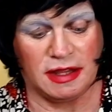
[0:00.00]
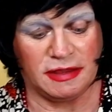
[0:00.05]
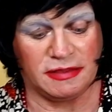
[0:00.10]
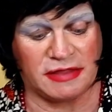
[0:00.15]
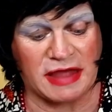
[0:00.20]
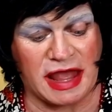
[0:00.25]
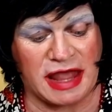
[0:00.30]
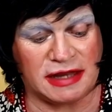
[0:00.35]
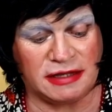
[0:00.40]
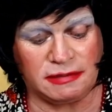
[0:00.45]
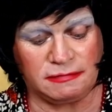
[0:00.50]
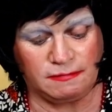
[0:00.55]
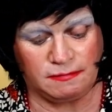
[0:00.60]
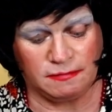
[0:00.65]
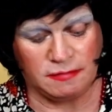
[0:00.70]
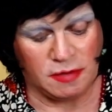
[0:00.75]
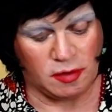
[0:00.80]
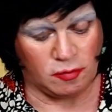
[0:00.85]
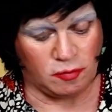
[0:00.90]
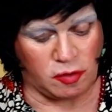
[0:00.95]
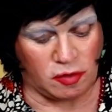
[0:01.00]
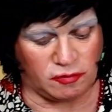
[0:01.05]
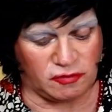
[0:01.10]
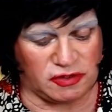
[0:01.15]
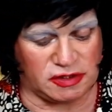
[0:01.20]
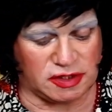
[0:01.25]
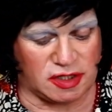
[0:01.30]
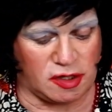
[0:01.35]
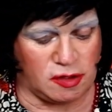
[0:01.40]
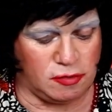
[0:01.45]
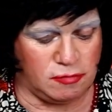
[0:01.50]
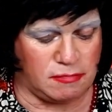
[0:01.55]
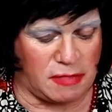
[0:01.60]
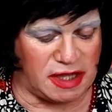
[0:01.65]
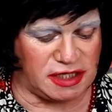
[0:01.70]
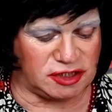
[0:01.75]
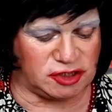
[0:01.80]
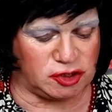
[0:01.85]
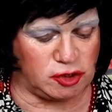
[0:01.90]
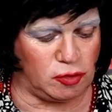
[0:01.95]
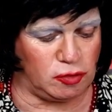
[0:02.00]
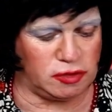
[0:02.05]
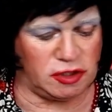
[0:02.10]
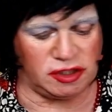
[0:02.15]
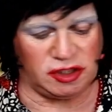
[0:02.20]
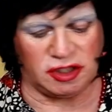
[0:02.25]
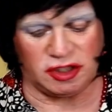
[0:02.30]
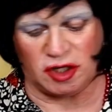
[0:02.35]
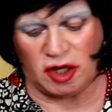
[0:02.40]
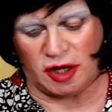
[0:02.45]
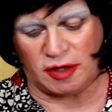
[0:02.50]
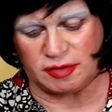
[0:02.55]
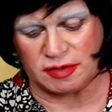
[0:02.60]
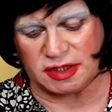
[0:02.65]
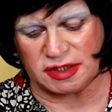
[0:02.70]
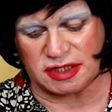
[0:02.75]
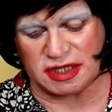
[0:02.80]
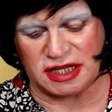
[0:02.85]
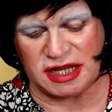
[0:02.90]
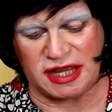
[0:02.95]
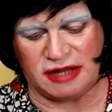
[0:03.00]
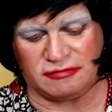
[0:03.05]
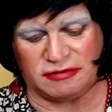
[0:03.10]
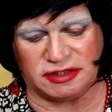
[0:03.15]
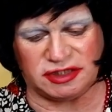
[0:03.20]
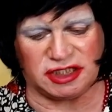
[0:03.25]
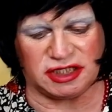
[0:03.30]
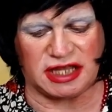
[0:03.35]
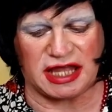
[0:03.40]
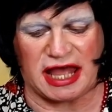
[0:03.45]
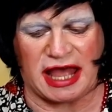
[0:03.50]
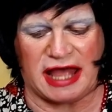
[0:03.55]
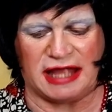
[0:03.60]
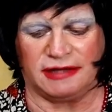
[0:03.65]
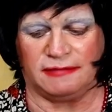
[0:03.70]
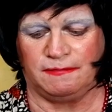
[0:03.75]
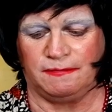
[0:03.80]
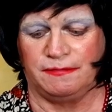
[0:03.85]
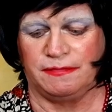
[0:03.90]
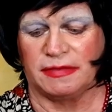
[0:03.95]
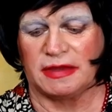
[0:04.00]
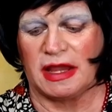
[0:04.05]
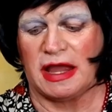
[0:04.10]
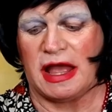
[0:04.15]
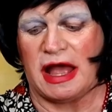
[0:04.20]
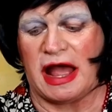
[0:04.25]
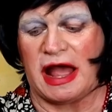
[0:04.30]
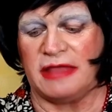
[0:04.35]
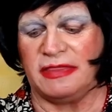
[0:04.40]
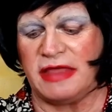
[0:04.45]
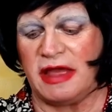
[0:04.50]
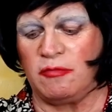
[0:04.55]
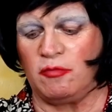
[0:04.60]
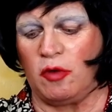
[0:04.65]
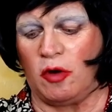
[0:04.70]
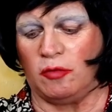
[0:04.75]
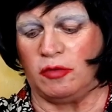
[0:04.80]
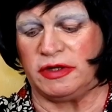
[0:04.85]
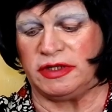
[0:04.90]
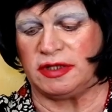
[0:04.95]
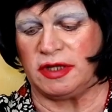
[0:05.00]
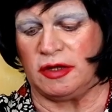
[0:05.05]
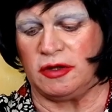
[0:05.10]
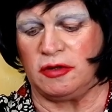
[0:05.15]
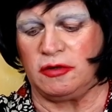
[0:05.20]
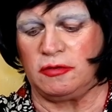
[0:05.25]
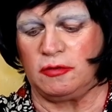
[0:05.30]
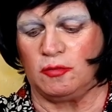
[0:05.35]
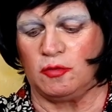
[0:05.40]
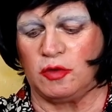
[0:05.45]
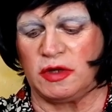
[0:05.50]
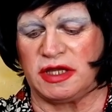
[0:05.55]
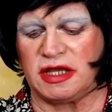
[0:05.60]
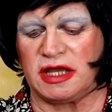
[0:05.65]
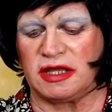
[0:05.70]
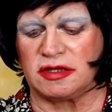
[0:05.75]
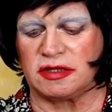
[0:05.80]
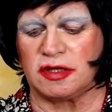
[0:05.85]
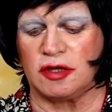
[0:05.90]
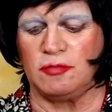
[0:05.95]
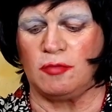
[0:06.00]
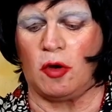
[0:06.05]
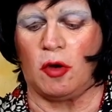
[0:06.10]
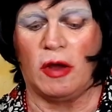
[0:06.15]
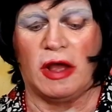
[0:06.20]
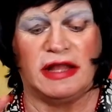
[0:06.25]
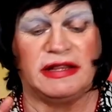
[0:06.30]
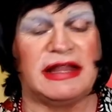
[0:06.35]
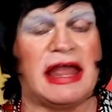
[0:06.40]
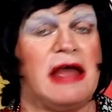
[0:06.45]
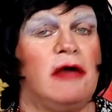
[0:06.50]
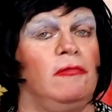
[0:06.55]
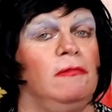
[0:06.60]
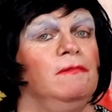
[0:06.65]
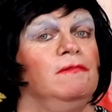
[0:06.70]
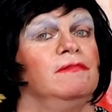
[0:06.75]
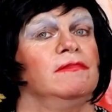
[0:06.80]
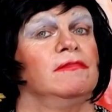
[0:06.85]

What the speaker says: Then what you do, make sure that your knife's as clear as you can. And then what we do, we get two more. Now,